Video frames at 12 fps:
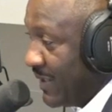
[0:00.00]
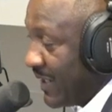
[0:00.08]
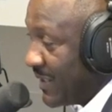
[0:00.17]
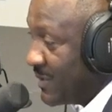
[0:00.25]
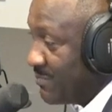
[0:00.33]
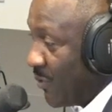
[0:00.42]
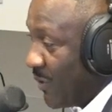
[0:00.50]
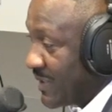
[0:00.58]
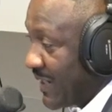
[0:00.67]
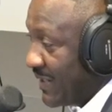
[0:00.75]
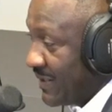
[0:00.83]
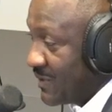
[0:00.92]
and these boys
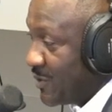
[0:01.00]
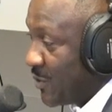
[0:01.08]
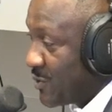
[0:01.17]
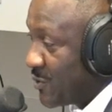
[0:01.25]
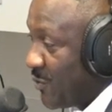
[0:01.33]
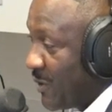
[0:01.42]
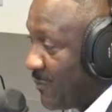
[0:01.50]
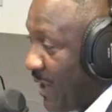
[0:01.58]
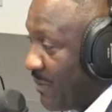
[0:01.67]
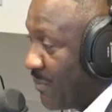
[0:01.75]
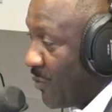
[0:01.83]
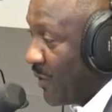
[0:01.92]
had
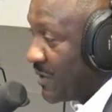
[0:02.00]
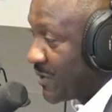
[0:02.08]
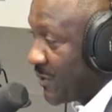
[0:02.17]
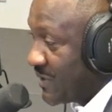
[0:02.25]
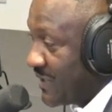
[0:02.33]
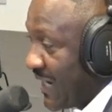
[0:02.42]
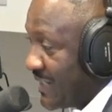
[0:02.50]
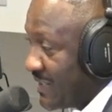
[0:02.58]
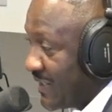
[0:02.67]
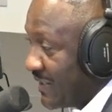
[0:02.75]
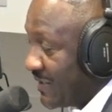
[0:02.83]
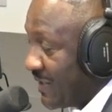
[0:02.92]
225 boys, 13 to 18,